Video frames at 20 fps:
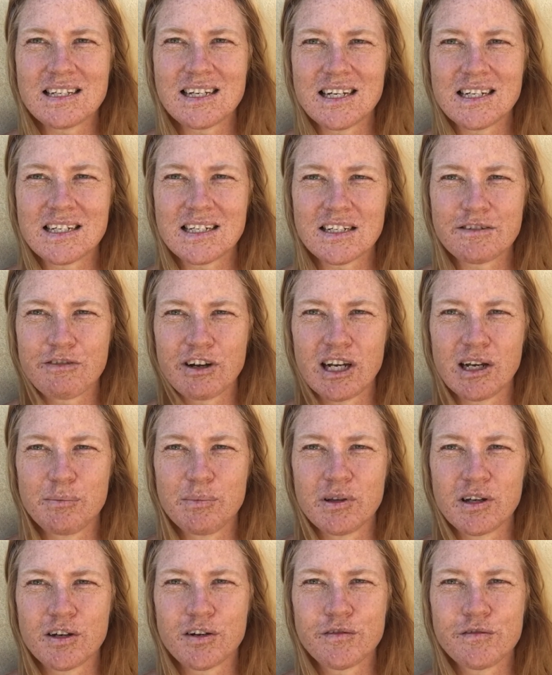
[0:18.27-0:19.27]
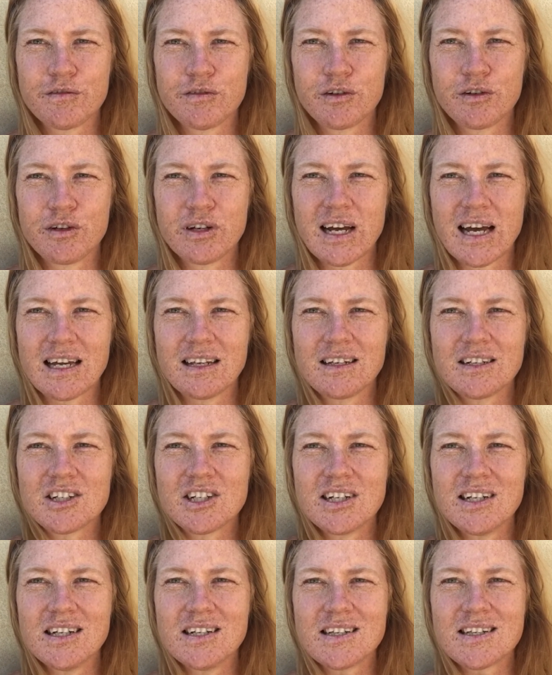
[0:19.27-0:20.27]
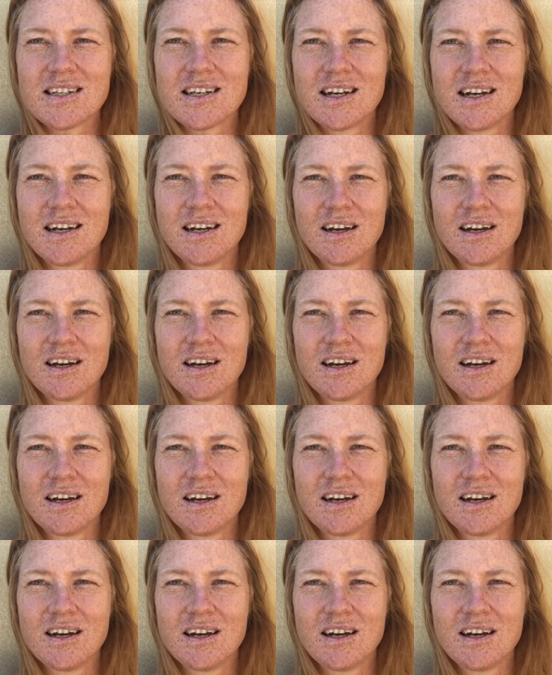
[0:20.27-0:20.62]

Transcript: tend to develop a lot of food allergies